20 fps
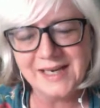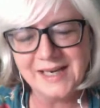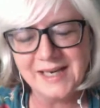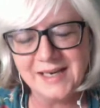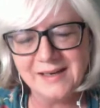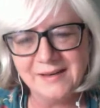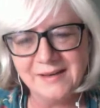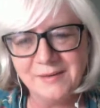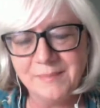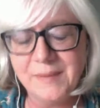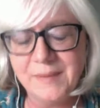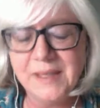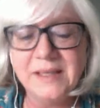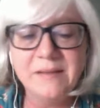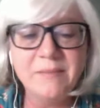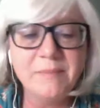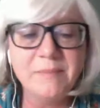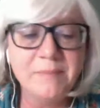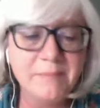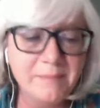But
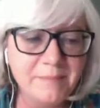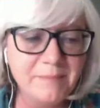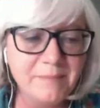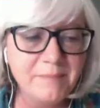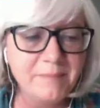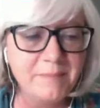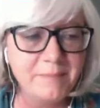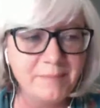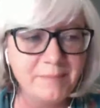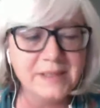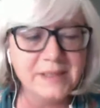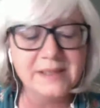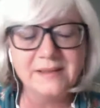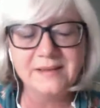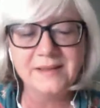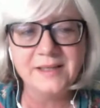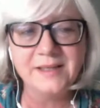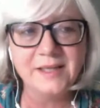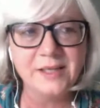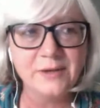
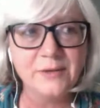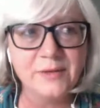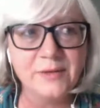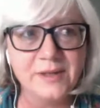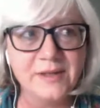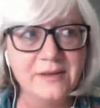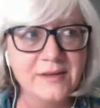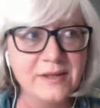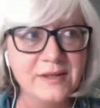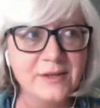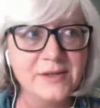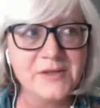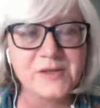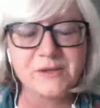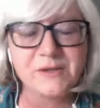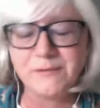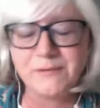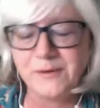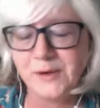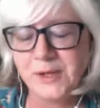there is a
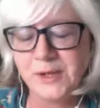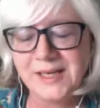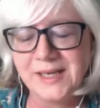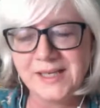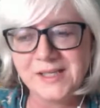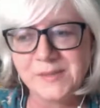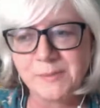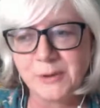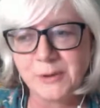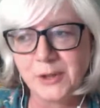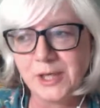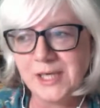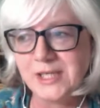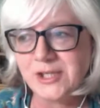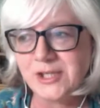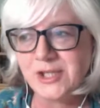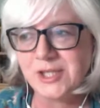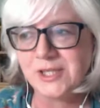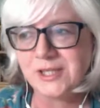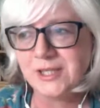full
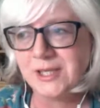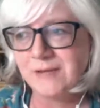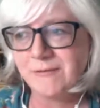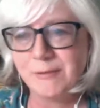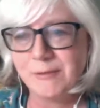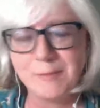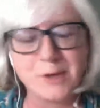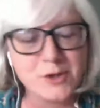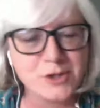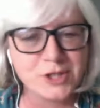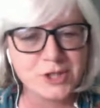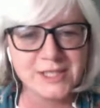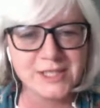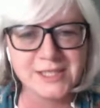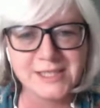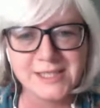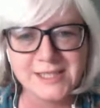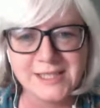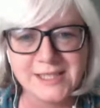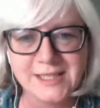exploration of emotions
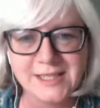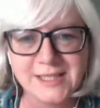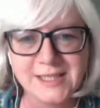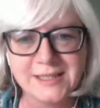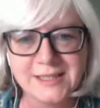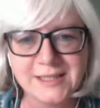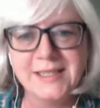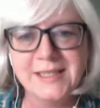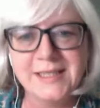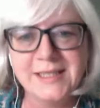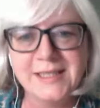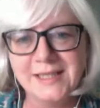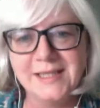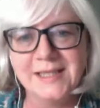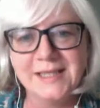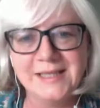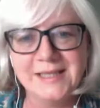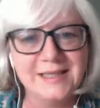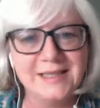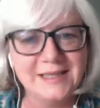in
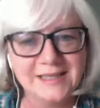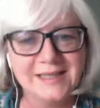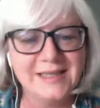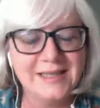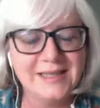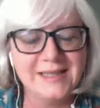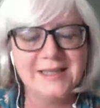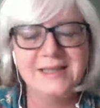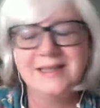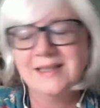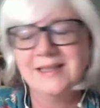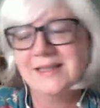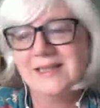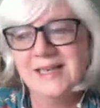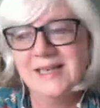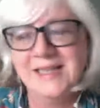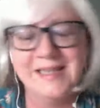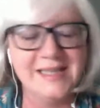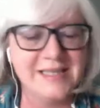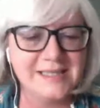
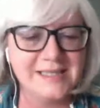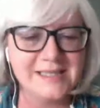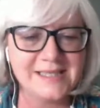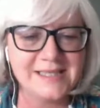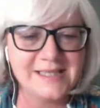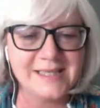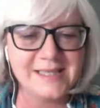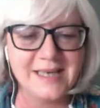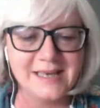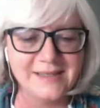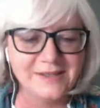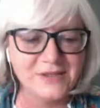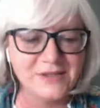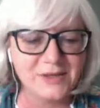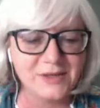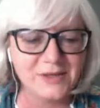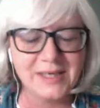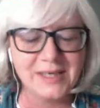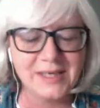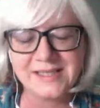this, and so I
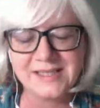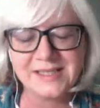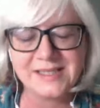guess